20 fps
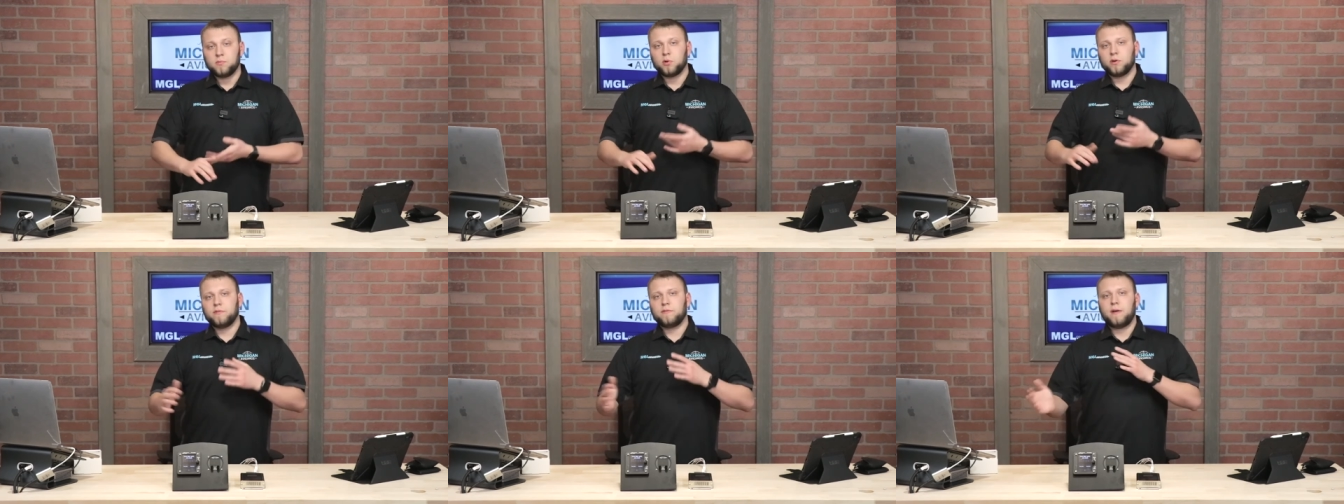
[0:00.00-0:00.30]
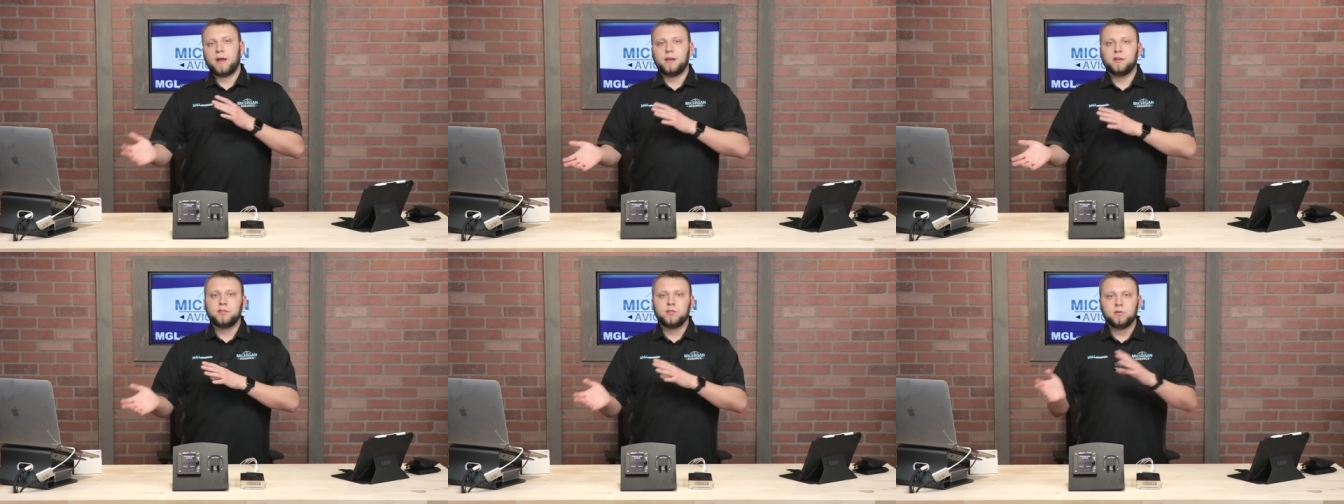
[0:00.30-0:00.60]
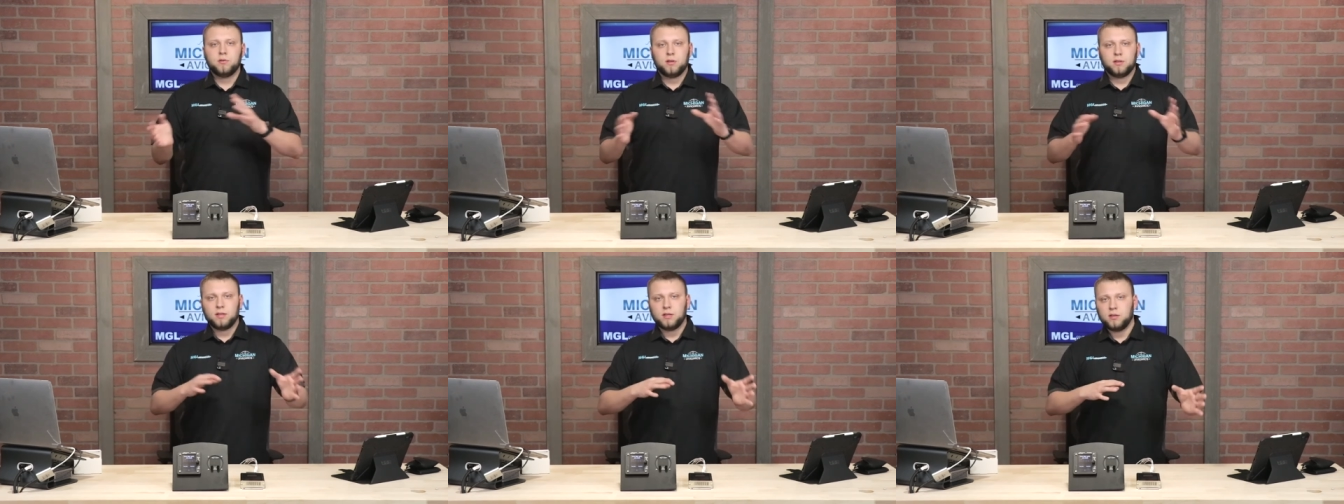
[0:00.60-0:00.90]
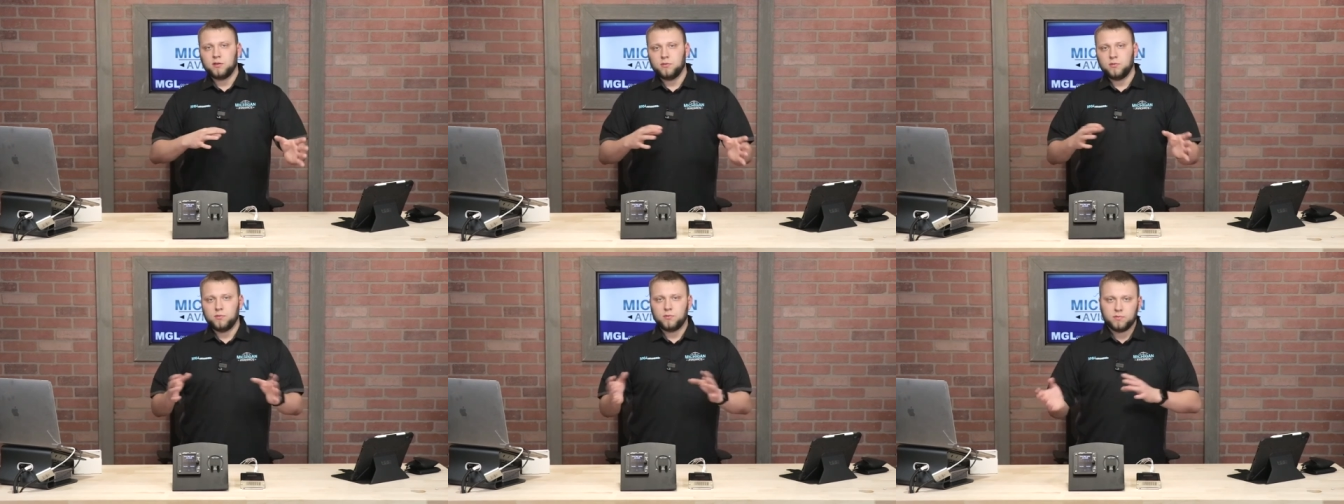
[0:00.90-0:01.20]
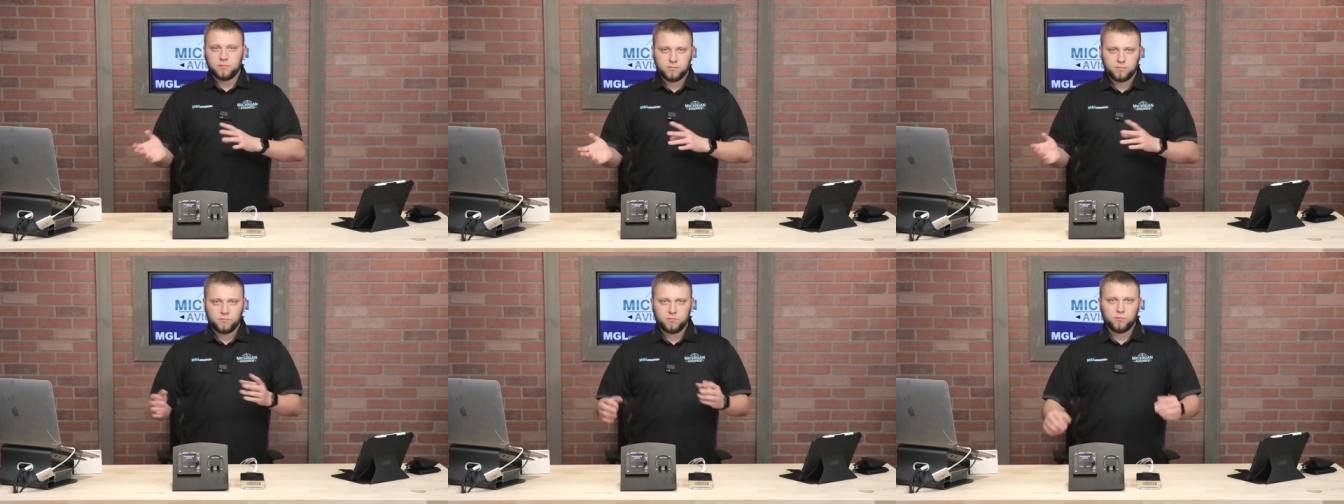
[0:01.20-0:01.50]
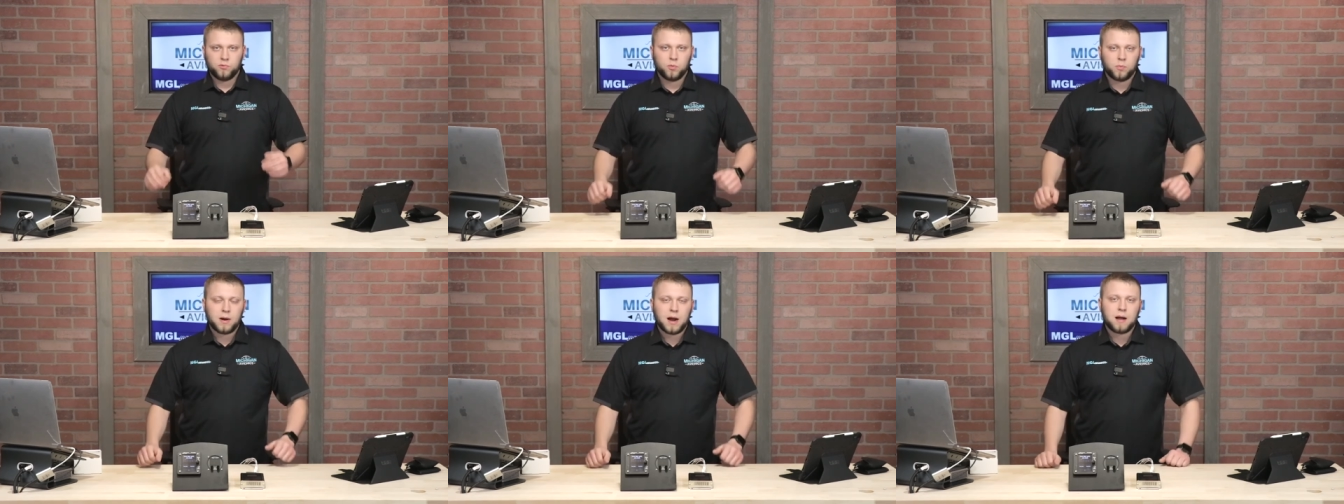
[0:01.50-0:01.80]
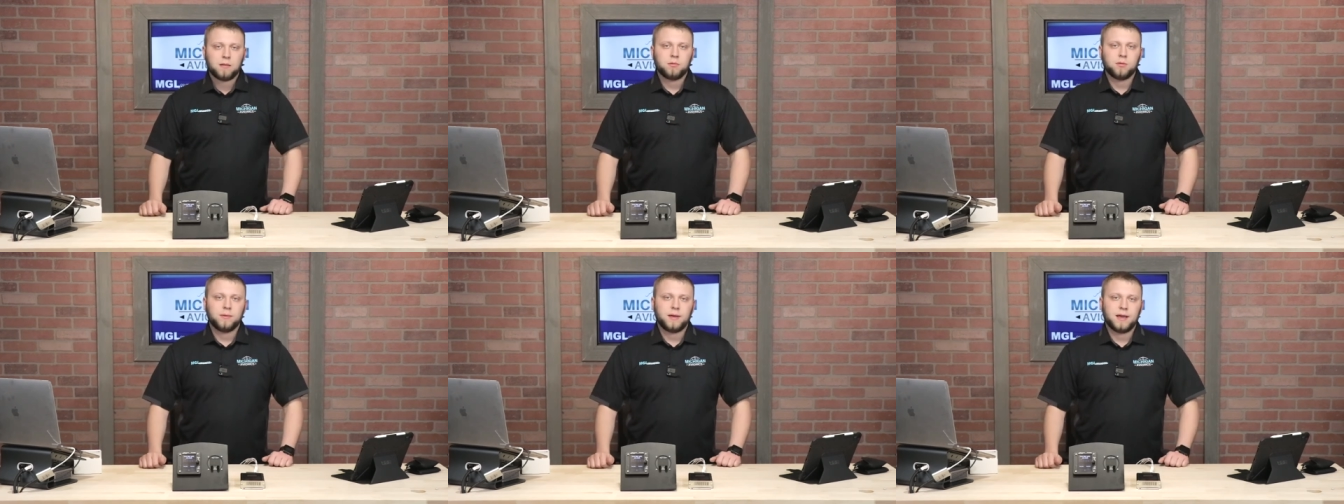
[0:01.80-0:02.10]
more fine tuning that you will
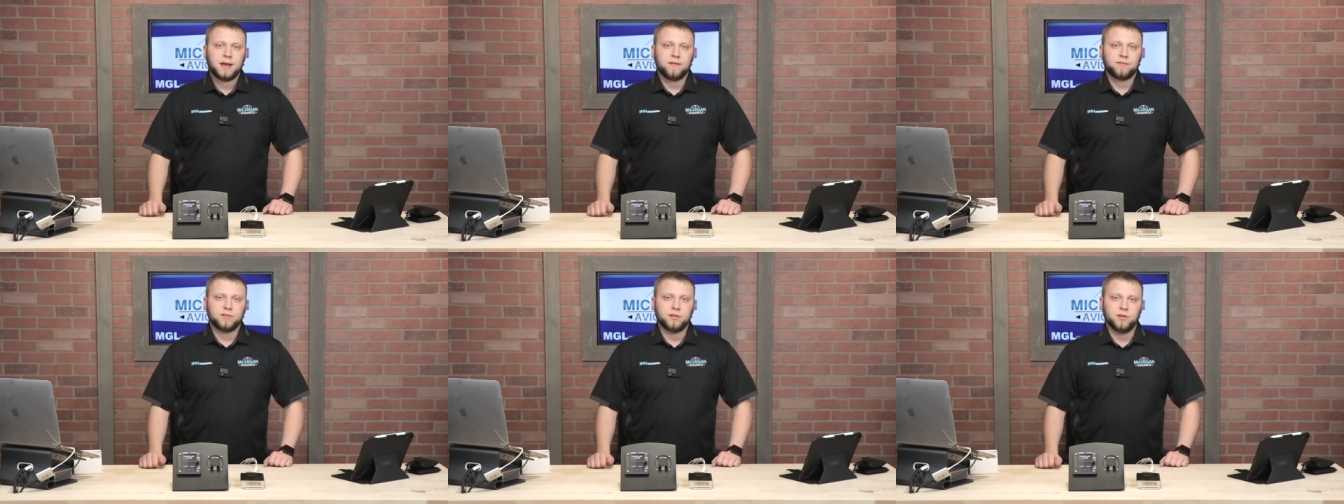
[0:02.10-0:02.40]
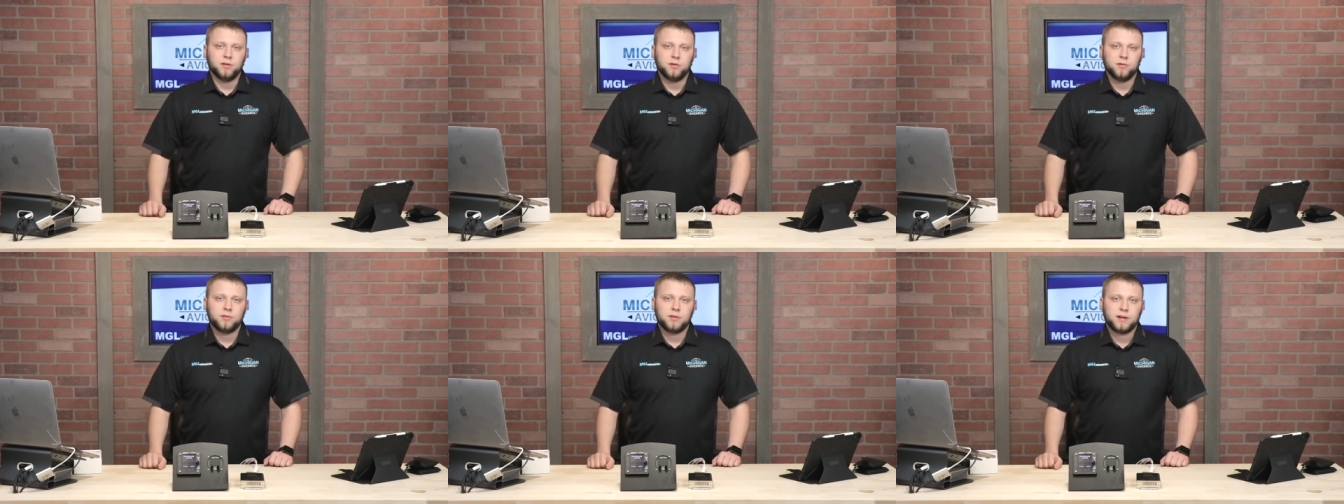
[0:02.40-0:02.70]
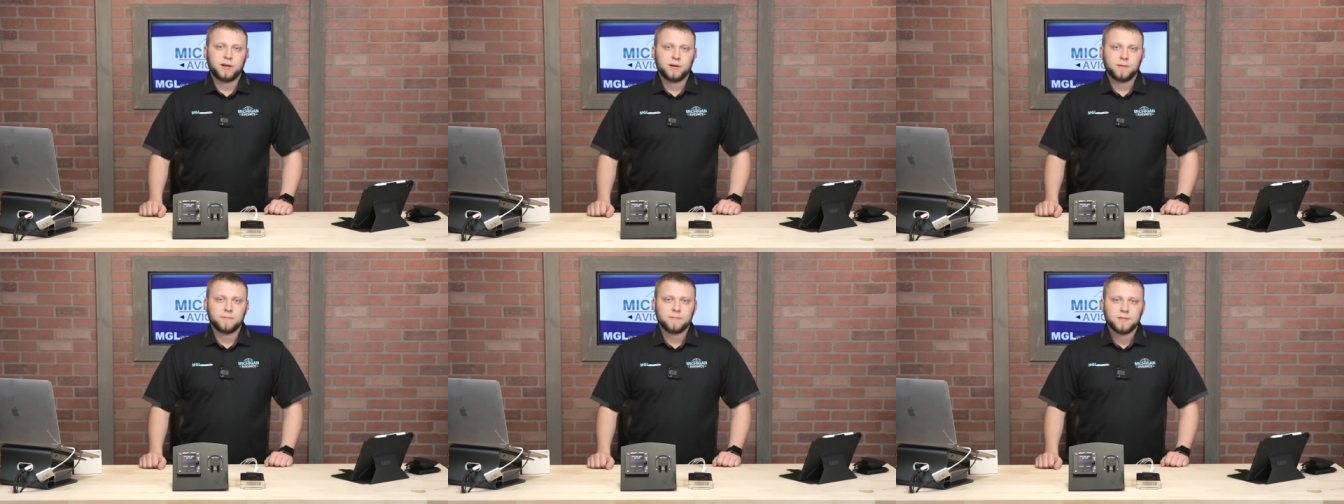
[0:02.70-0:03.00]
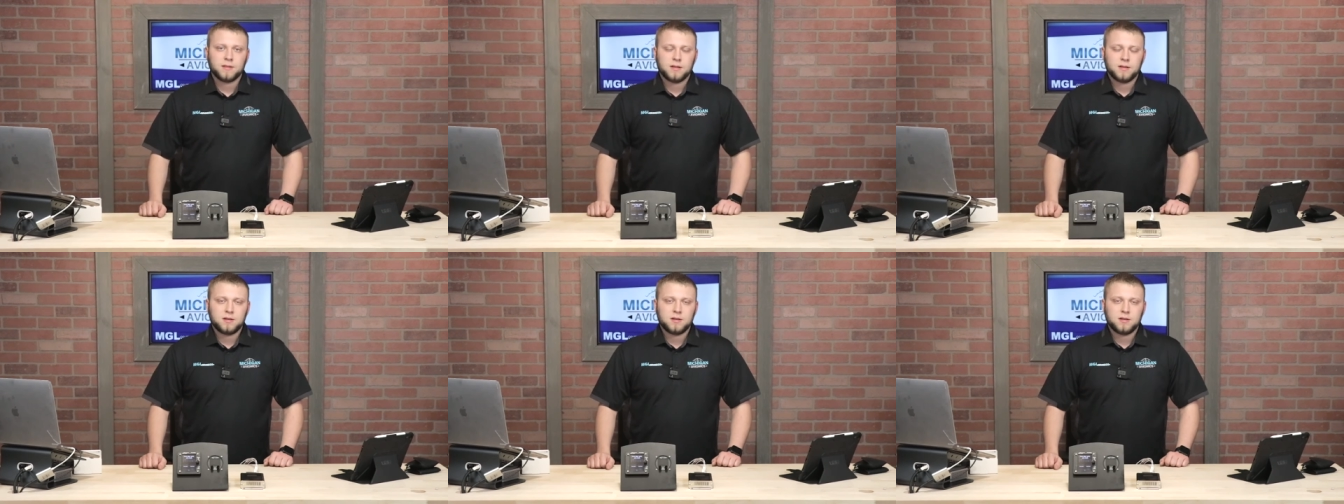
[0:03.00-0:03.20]
probably have to do there.